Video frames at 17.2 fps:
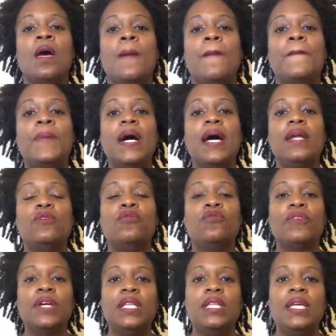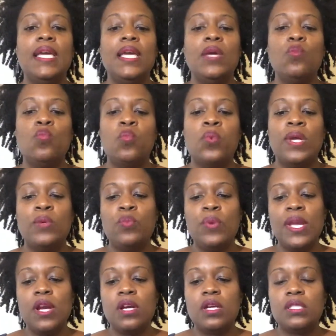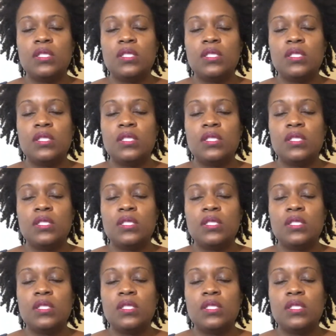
But really, when we